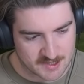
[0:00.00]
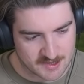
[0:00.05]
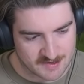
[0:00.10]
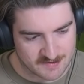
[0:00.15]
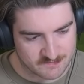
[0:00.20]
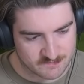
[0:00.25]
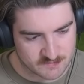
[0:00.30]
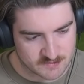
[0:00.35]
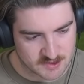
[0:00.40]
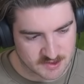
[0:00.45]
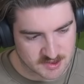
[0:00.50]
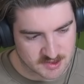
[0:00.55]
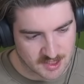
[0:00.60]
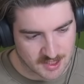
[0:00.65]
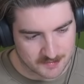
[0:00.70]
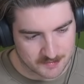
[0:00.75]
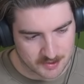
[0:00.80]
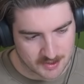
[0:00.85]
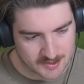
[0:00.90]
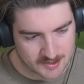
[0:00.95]
that to
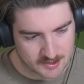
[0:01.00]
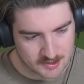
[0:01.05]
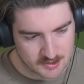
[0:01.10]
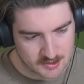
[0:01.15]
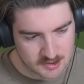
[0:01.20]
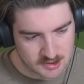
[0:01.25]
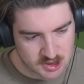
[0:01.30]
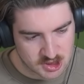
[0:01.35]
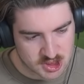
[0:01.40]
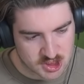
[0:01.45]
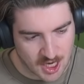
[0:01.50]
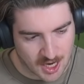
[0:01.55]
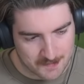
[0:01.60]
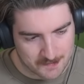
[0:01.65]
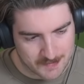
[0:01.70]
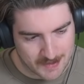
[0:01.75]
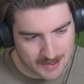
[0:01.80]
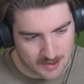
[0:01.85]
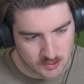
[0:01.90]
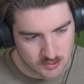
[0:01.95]
stop, right?
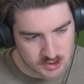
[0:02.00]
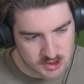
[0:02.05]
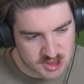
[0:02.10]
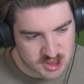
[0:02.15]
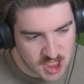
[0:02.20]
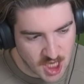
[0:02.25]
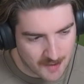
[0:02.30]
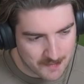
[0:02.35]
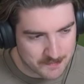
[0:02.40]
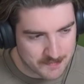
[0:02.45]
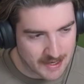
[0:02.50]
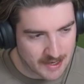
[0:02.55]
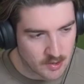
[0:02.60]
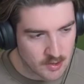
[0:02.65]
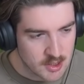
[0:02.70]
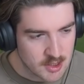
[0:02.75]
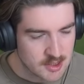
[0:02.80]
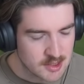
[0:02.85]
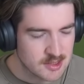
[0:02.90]
Stop now! Stop now!